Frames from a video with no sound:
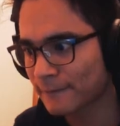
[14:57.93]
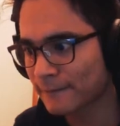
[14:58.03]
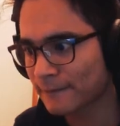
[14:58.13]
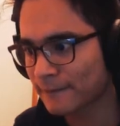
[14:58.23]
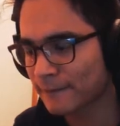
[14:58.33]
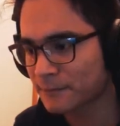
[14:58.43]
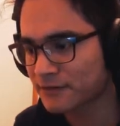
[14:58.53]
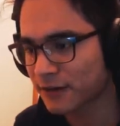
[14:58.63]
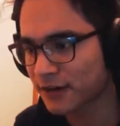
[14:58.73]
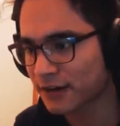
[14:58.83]
Uh, I'm
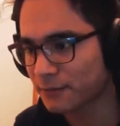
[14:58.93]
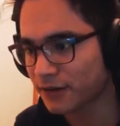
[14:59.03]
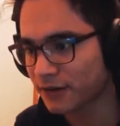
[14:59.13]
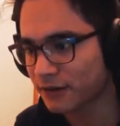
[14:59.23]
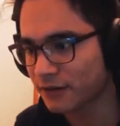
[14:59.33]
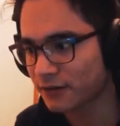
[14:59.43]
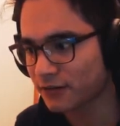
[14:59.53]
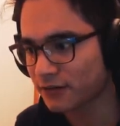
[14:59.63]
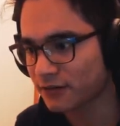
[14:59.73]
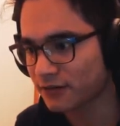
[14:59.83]
sweating
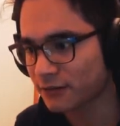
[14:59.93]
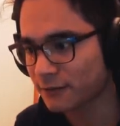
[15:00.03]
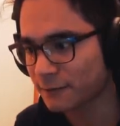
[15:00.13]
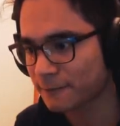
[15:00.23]
balls.